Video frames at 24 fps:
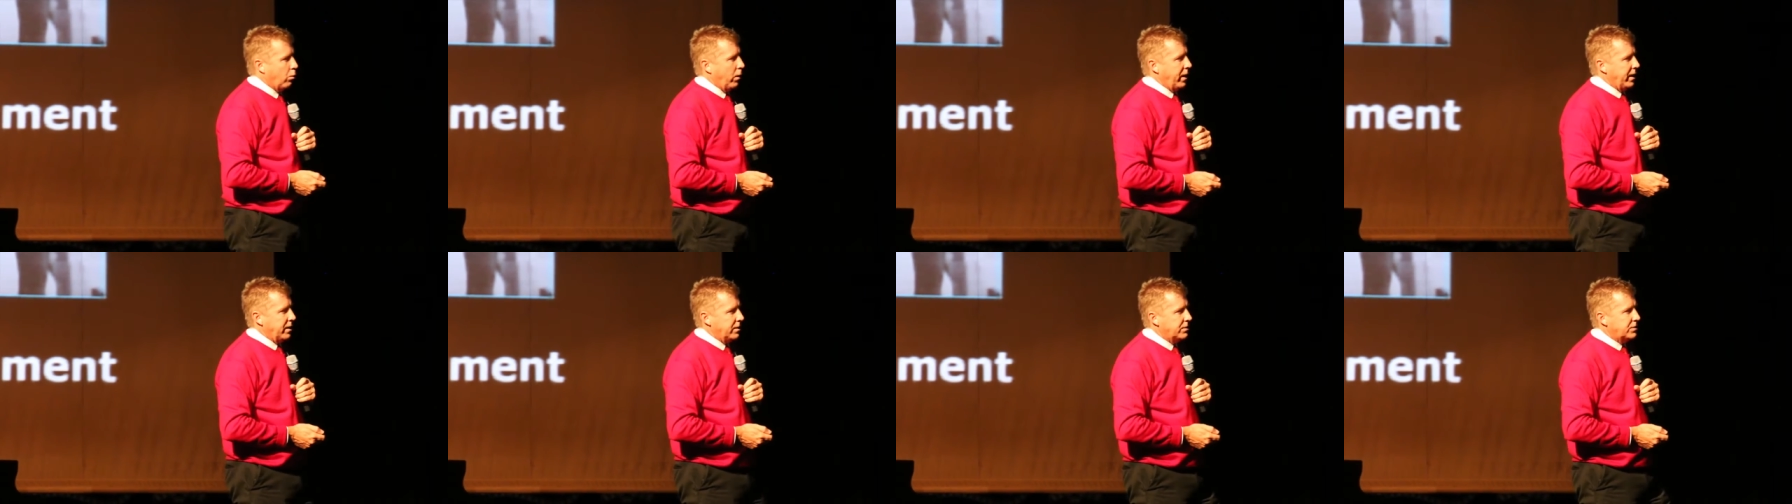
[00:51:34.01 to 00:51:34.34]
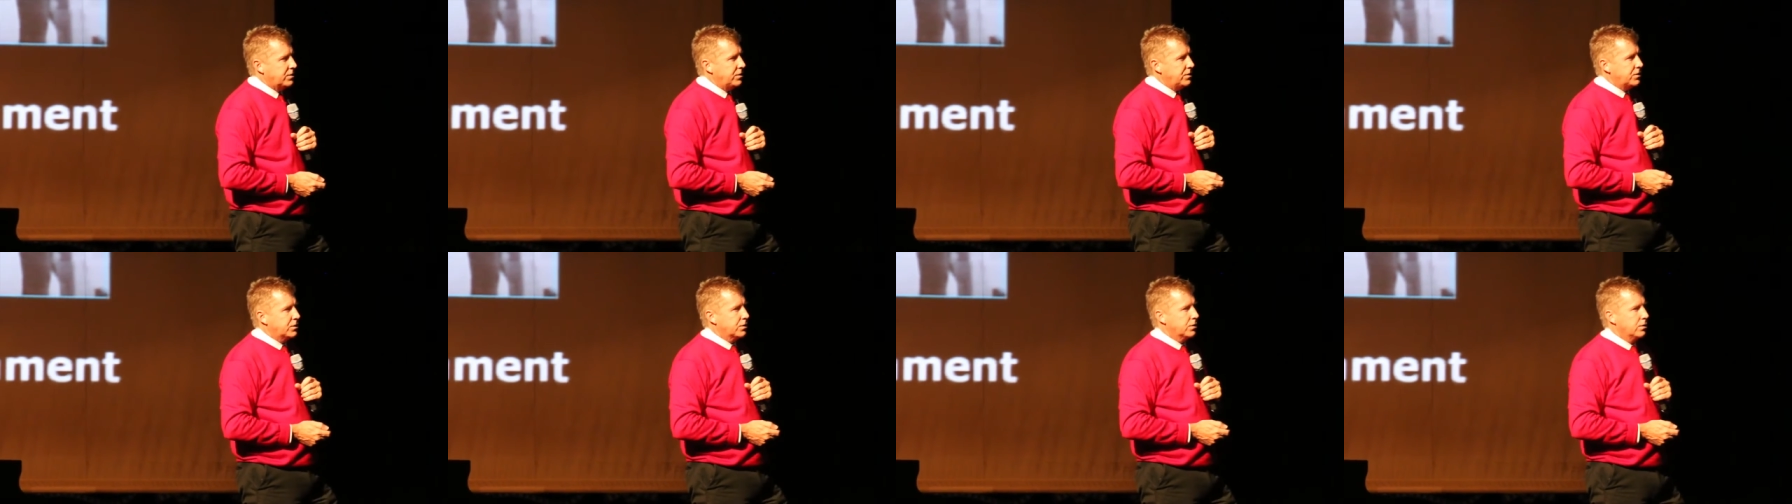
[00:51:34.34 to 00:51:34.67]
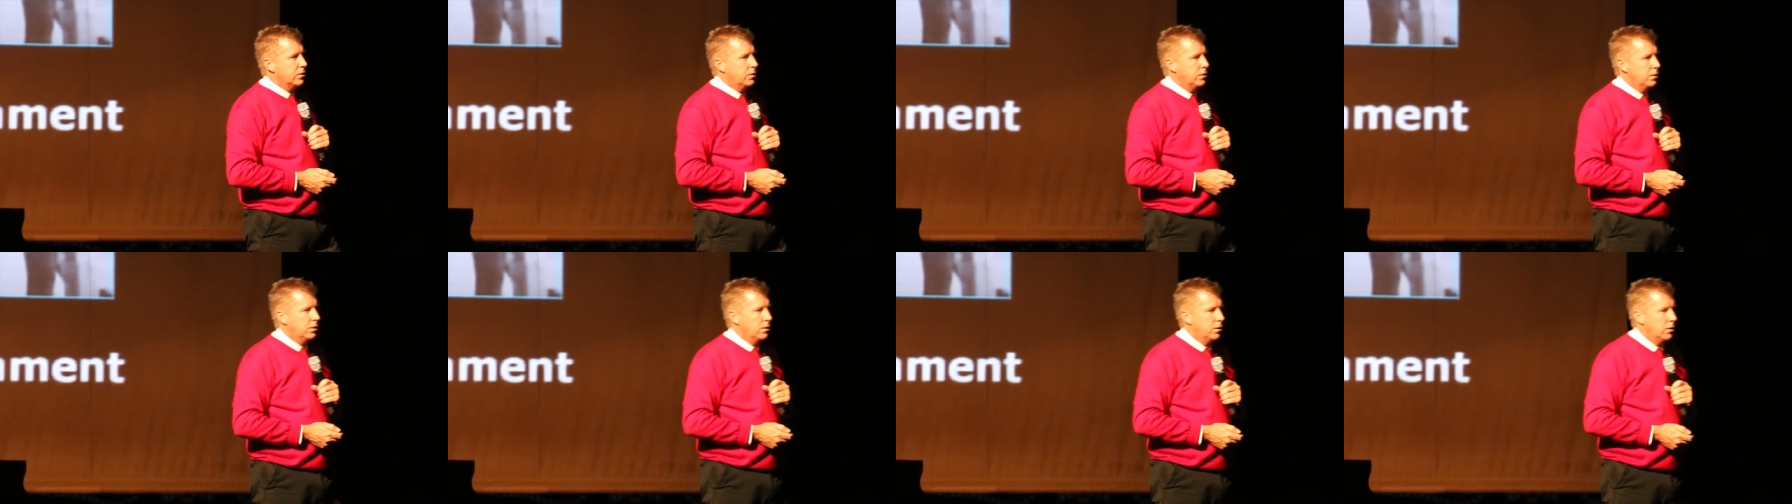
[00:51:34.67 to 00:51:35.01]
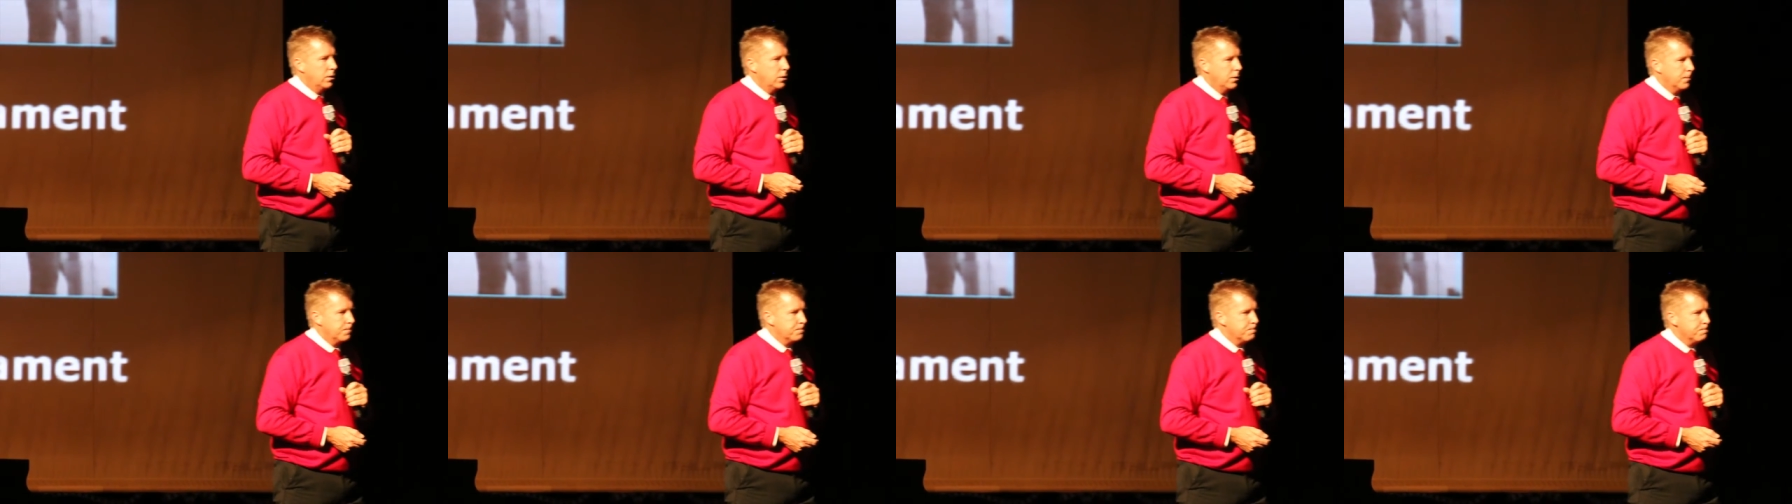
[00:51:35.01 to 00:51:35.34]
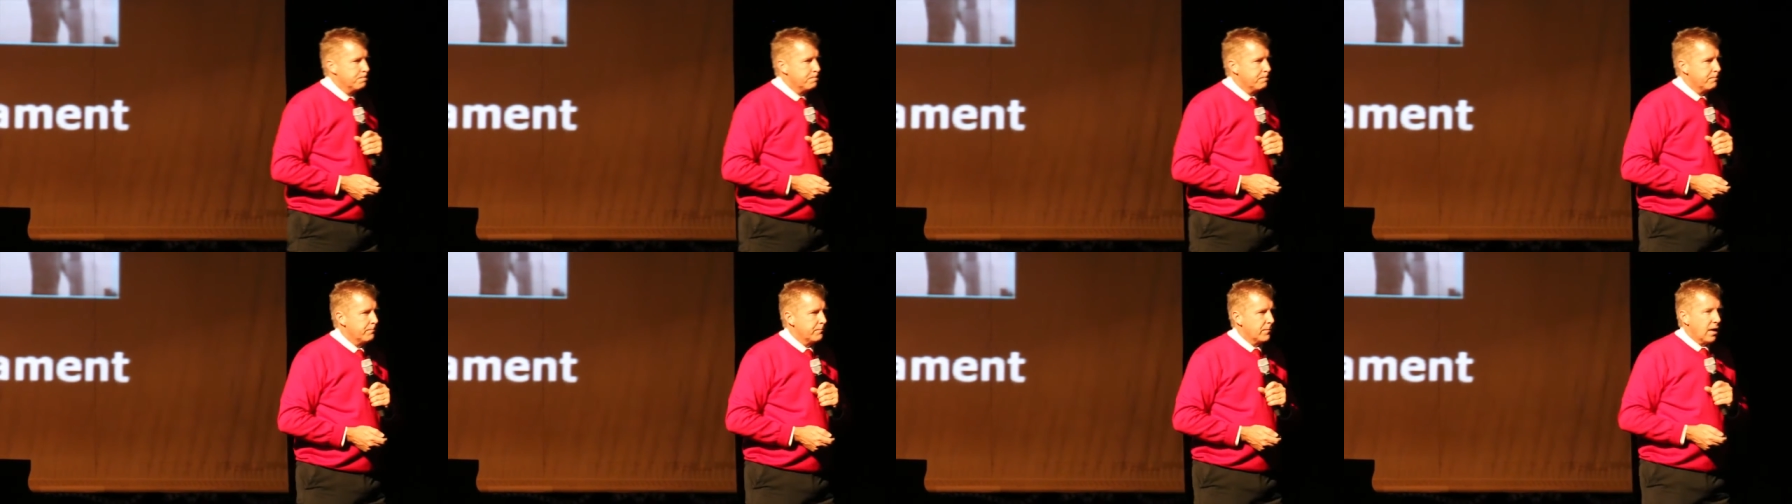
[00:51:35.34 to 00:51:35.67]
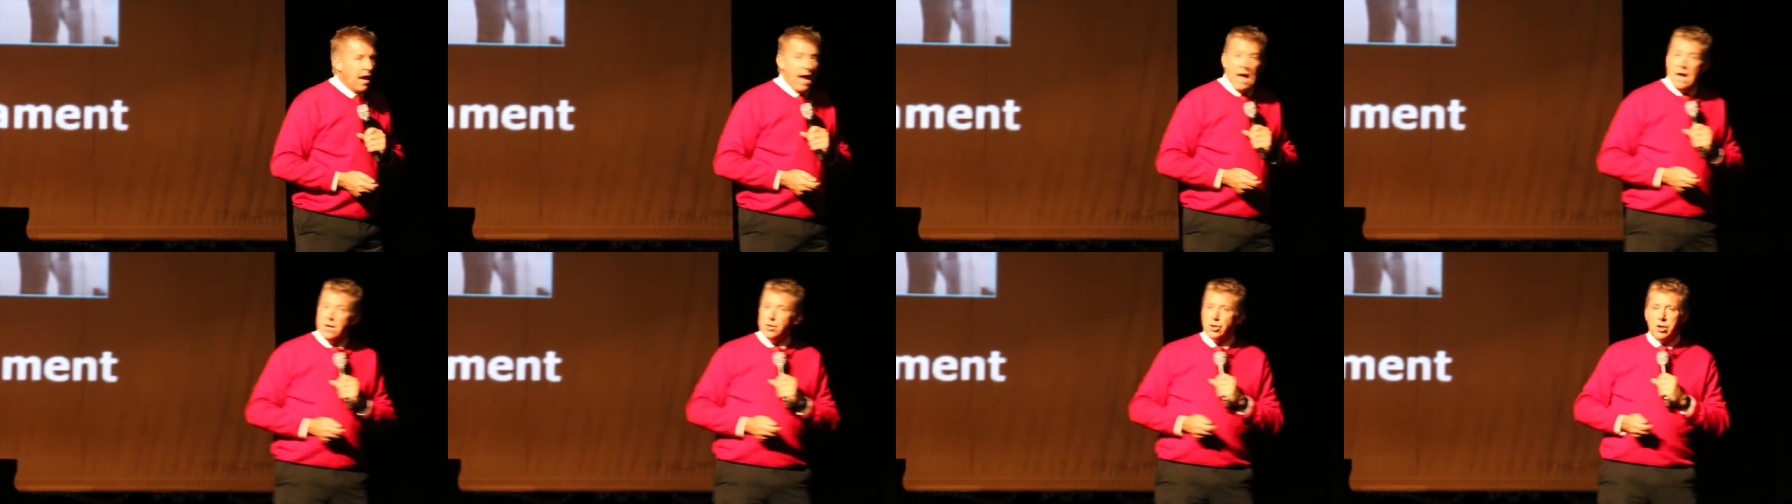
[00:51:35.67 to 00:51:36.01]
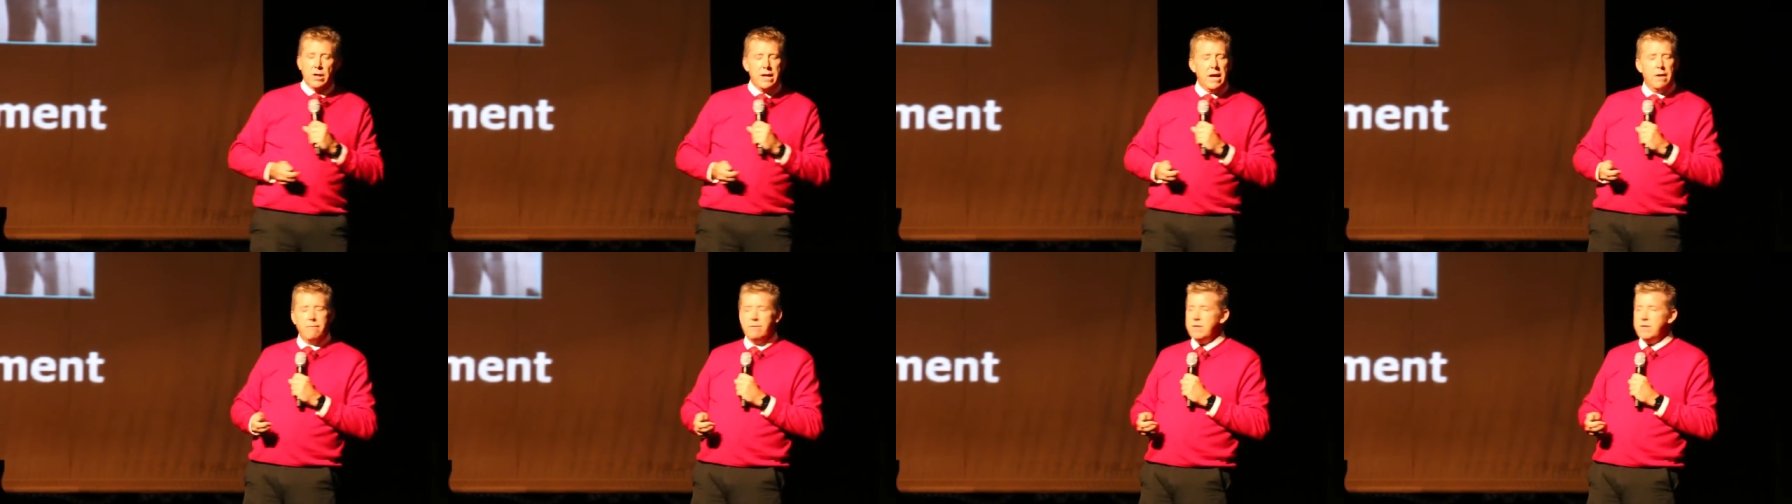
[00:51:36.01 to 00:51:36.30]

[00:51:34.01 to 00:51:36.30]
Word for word: acquaintances. Actually,